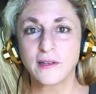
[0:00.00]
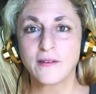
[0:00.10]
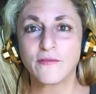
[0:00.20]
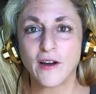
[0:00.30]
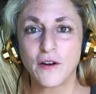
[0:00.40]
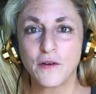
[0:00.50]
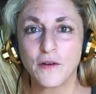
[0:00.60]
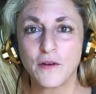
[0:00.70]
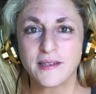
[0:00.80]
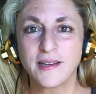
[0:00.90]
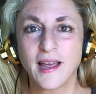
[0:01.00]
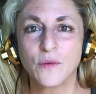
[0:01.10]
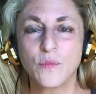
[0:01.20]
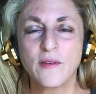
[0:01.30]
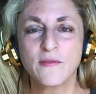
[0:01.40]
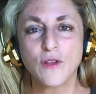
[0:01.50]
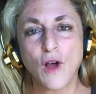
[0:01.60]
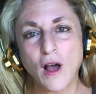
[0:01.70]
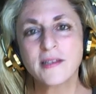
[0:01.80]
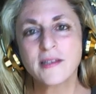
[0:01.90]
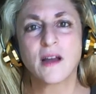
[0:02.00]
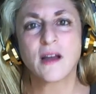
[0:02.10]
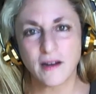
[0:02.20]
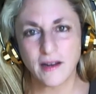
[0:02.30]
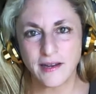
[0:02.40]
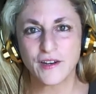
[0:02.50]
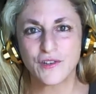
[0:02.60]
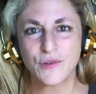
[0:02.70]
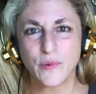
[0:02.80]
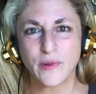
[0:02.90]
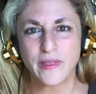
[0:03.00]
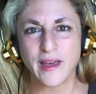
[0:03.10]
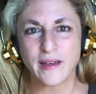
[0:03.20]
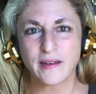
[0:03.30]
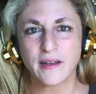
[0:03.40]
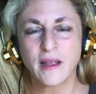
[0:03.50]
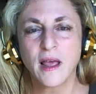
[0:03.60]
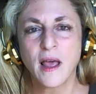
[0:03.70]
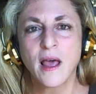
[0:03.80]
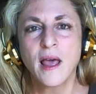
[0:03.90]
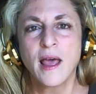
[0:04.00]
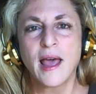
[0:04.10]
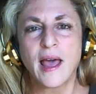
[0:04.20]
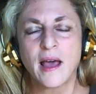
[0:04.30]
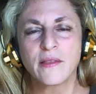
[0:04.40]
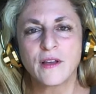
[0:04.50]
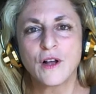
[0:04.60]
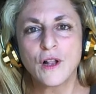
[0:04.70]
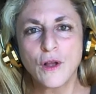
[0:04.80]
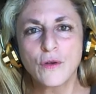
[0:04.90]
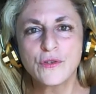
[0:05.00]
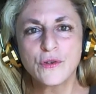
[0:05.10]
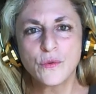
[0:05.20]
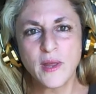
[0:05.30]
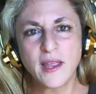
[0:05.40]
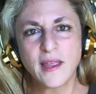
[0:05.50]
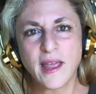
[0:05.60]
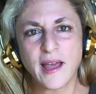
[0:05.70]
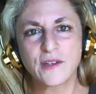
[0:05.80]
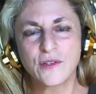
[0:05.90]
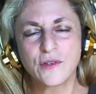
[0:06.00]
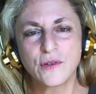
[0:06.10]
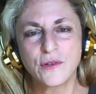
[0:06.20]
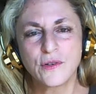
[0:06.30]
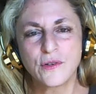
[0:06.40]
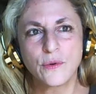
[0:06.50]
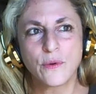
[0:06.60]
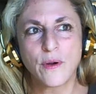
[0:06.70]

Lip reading: environment, and we've lost our connection with that. The closer we can get to